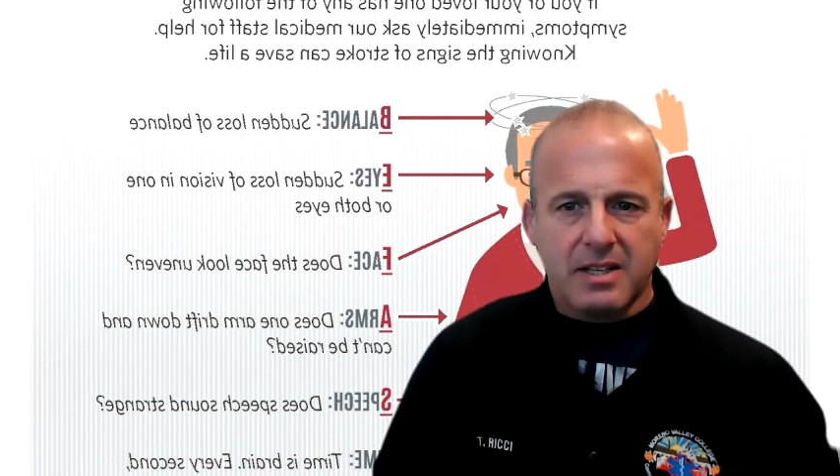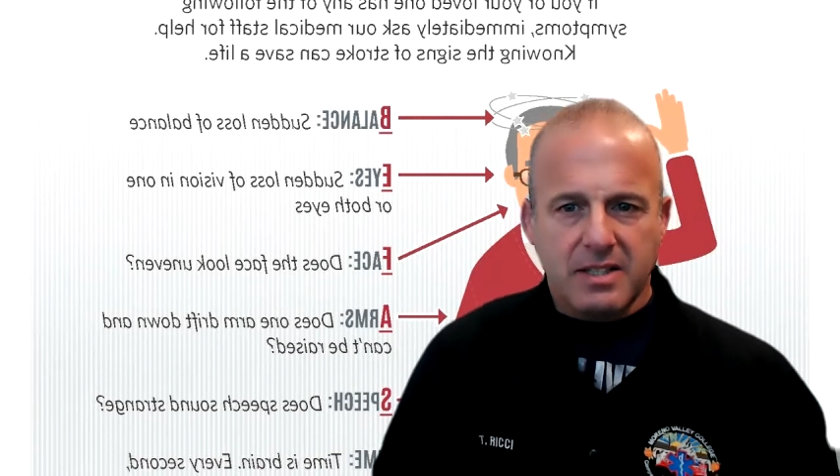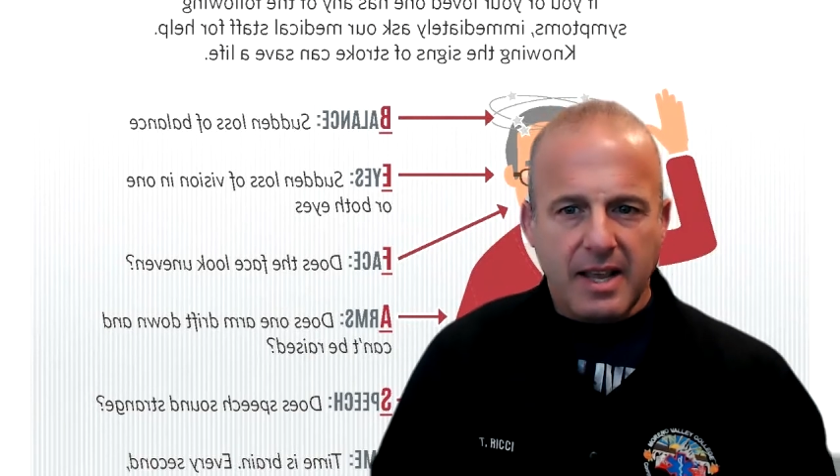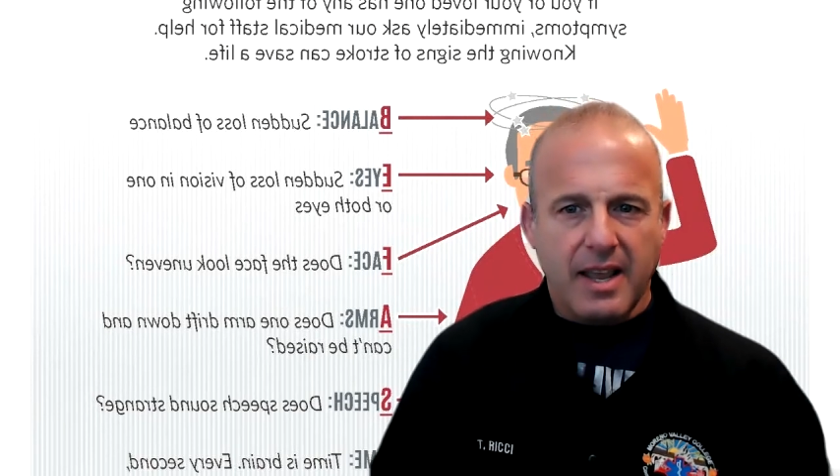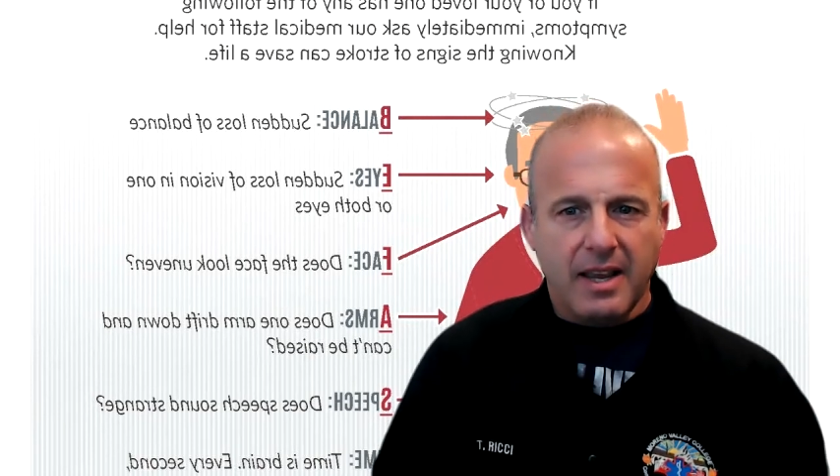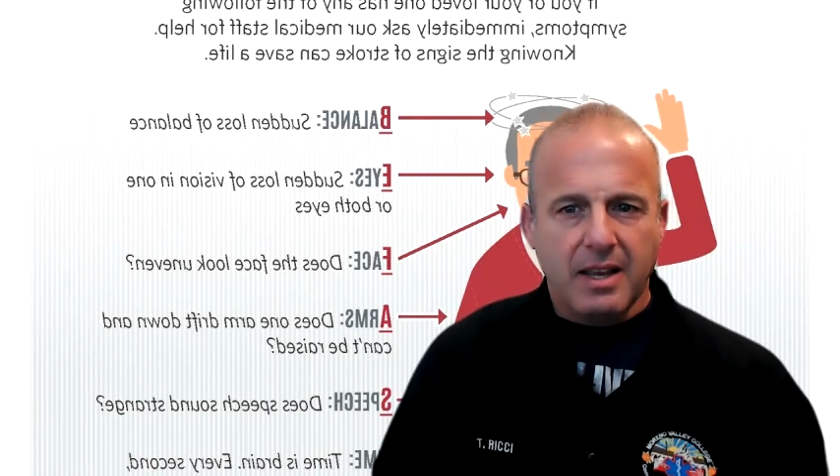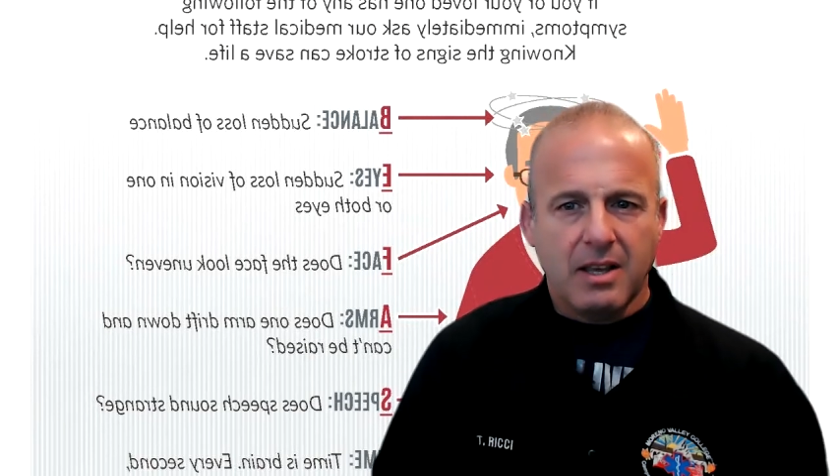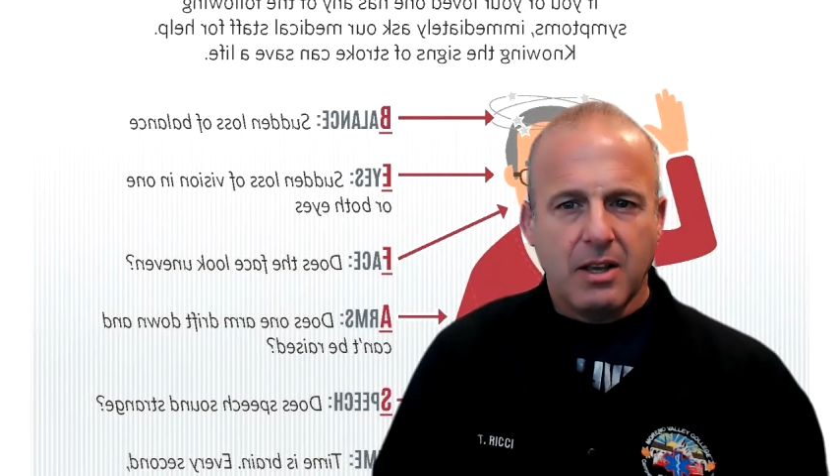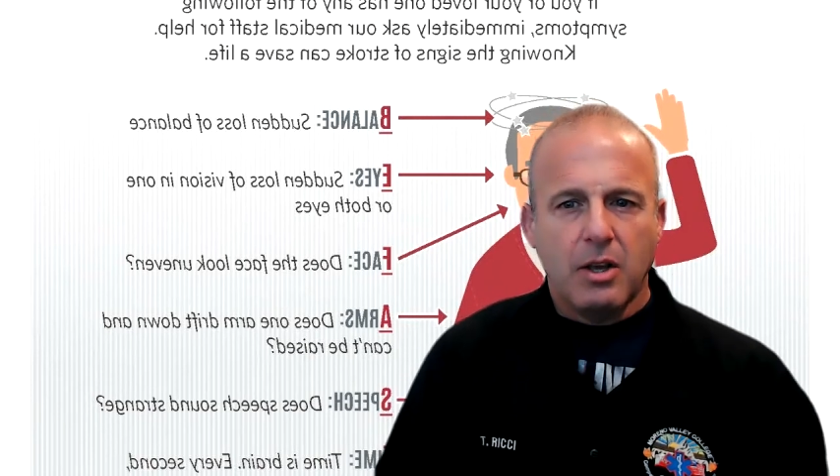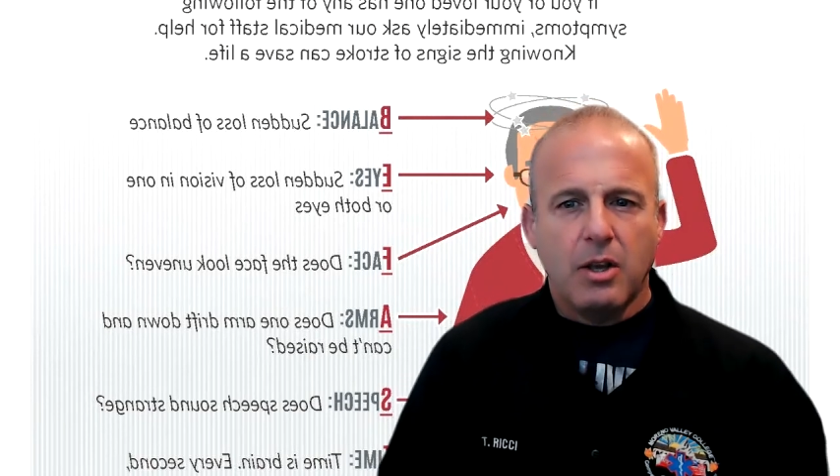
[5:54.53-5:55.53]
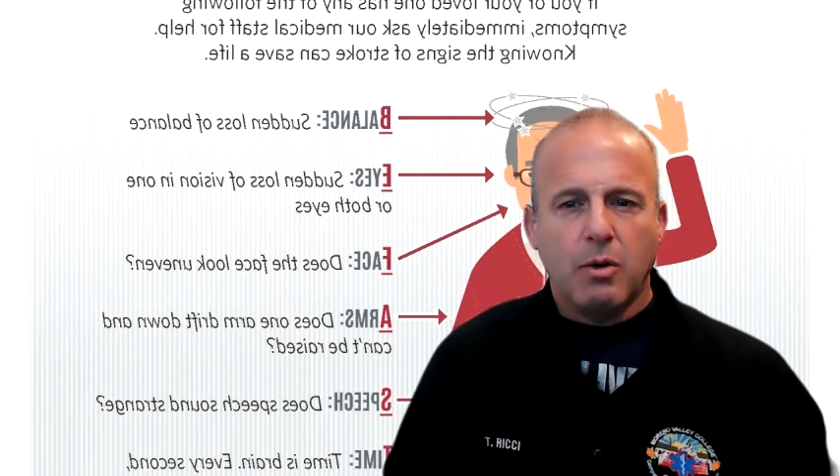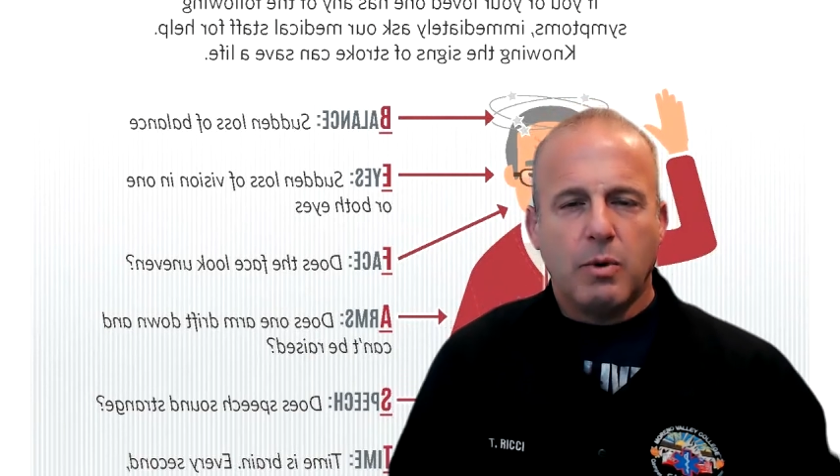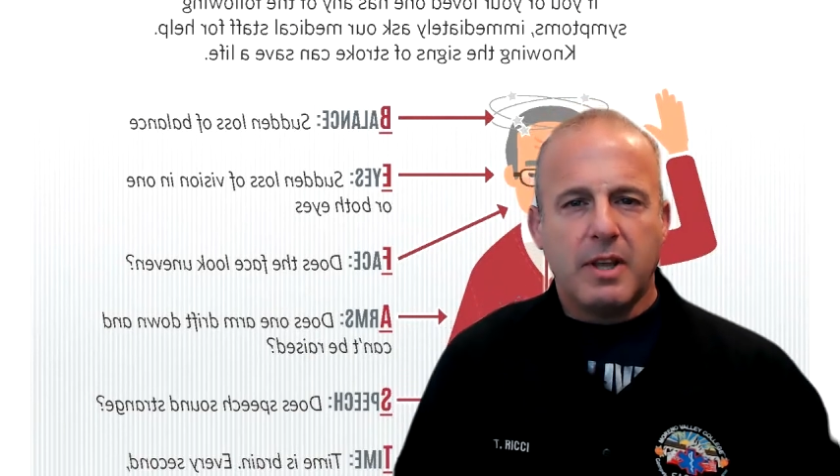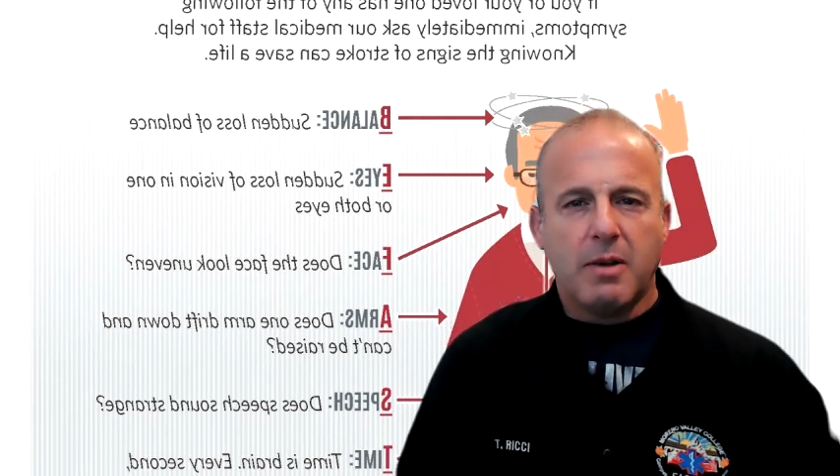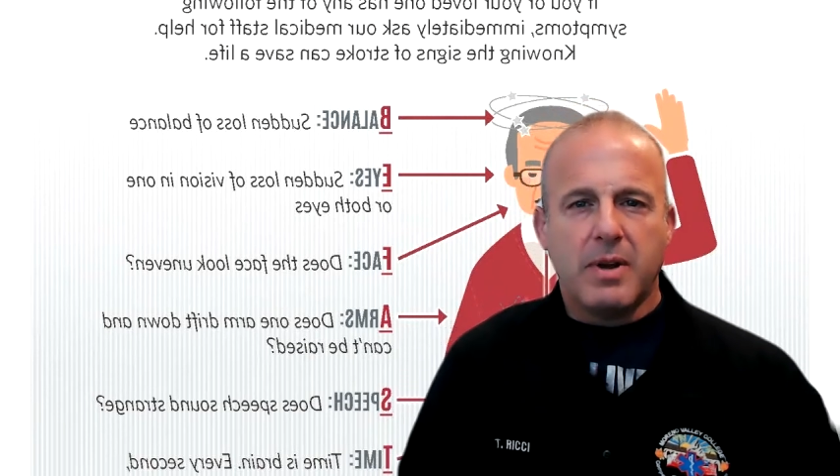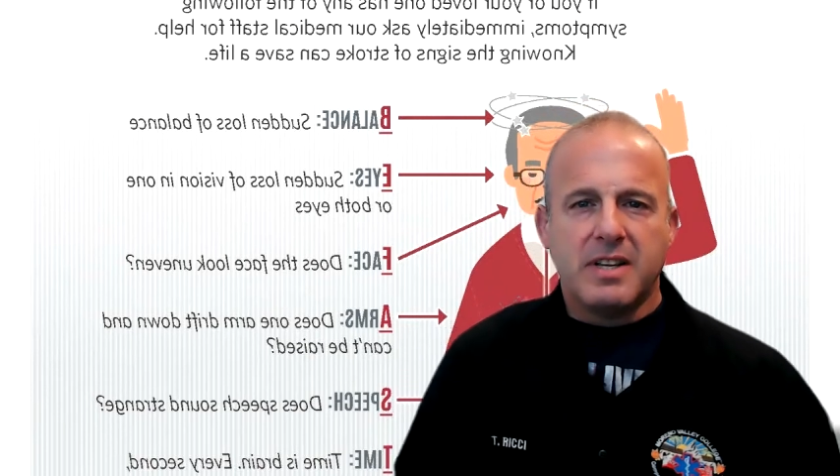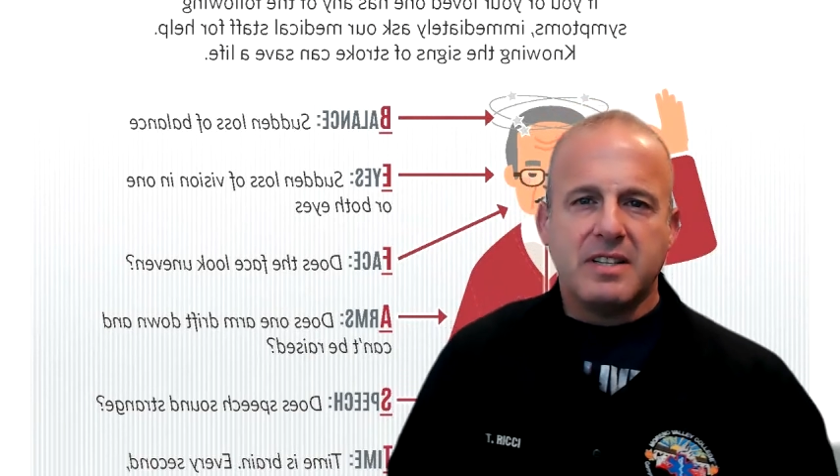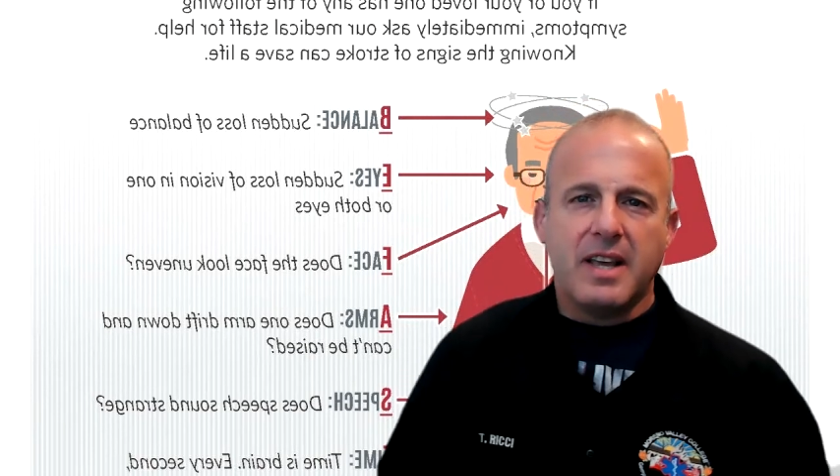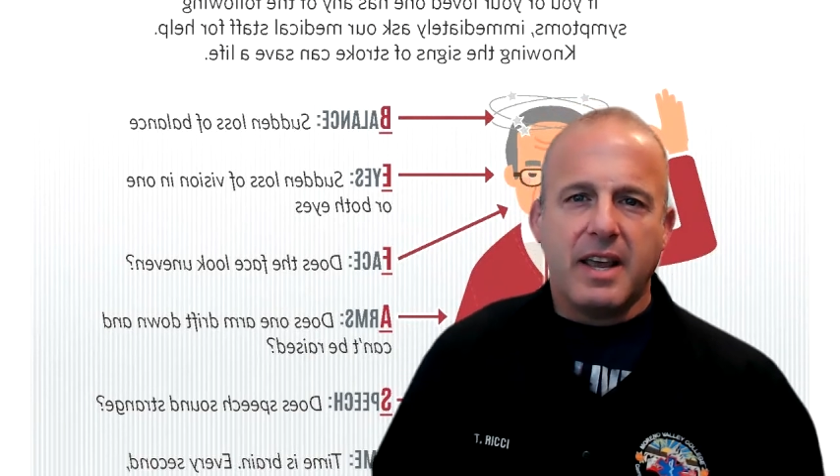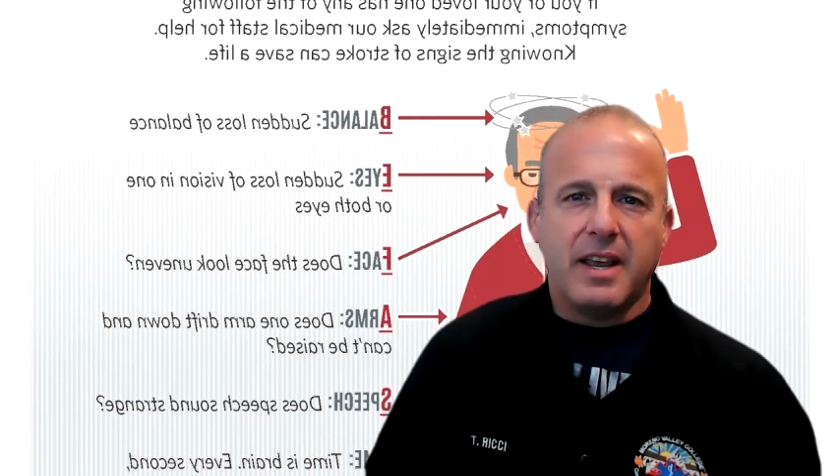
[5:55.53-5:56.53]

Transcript: say what they want to say.